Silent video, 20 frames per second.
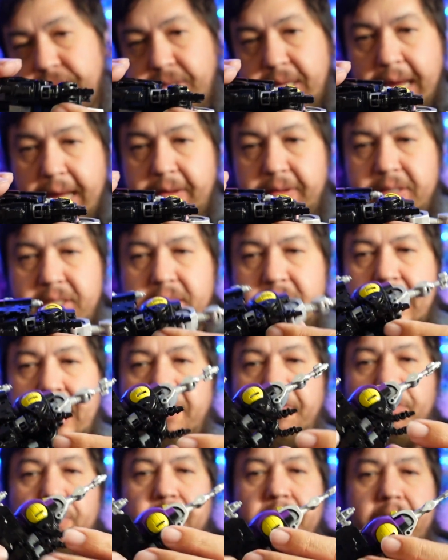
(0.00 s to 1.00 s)
yeah, just
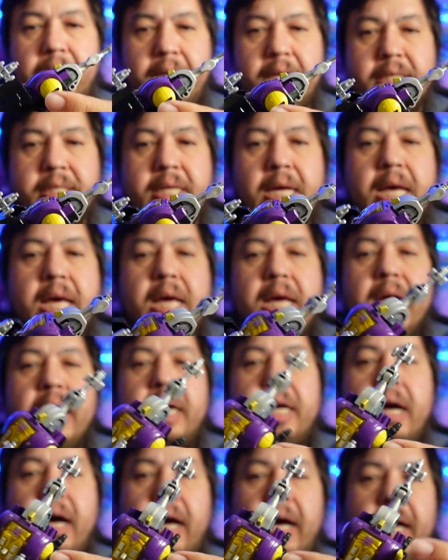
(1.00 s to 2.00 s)
take it for what it is.
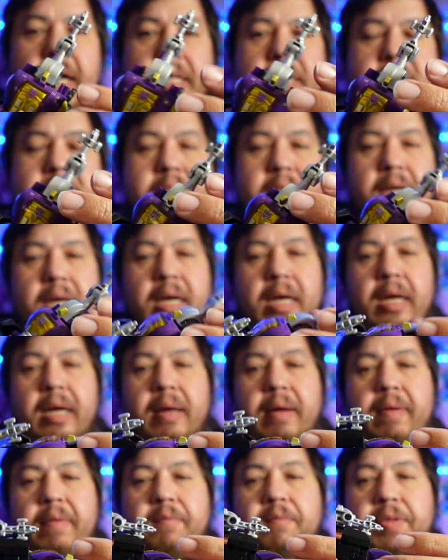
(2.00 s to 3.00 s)
Cons,
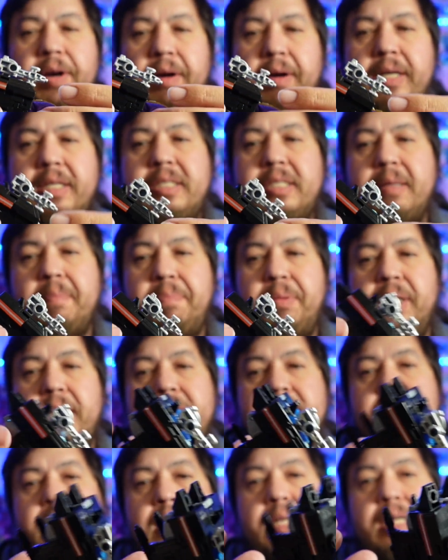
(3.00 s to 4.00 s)
uh, very
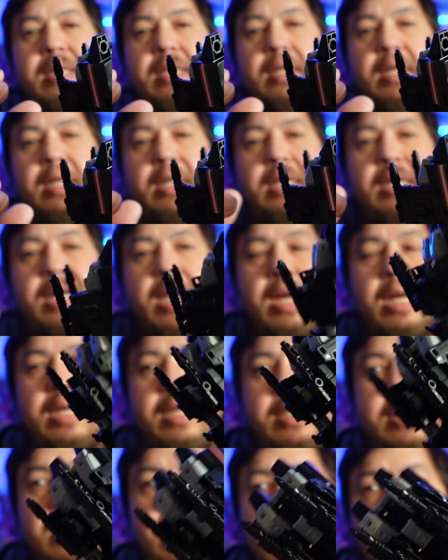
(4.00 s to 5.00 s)
simplistic uh, kind of
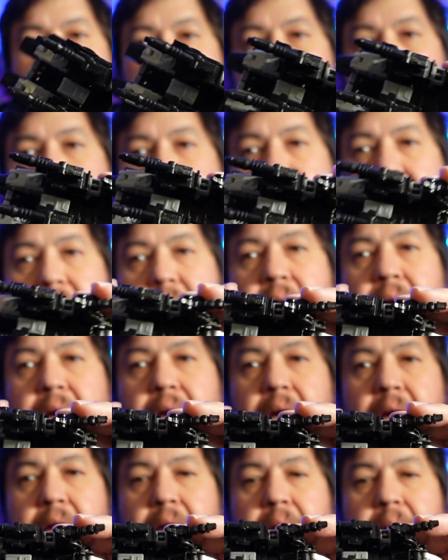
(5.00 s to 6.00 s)
design,
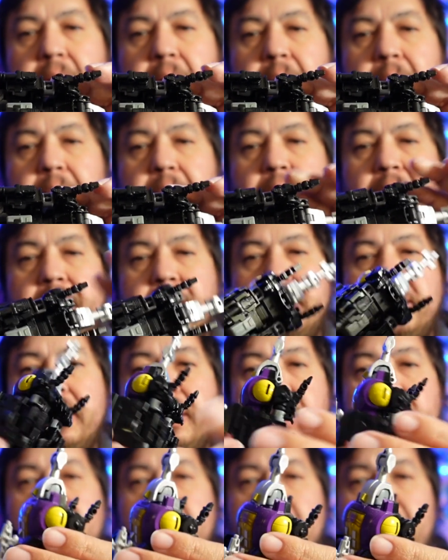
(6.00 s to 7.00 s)
uh, but
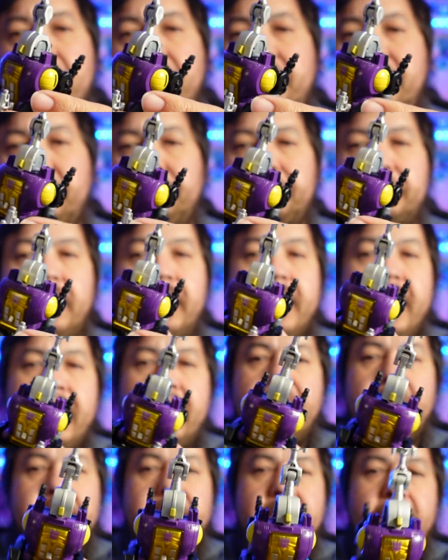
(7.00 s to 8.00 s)

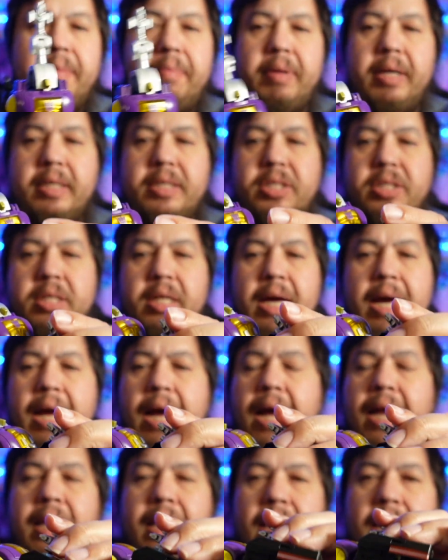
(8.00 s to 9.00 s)
again, there's not much.
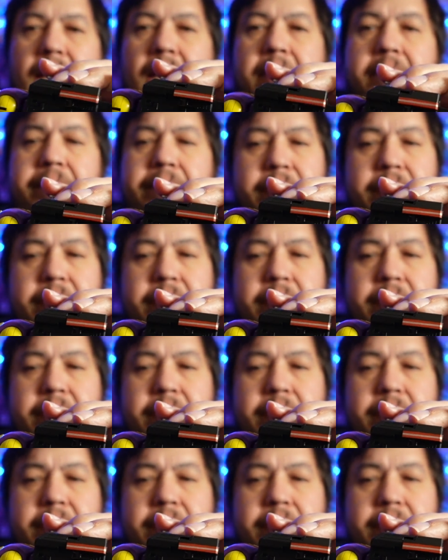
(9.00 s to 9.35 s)
I love.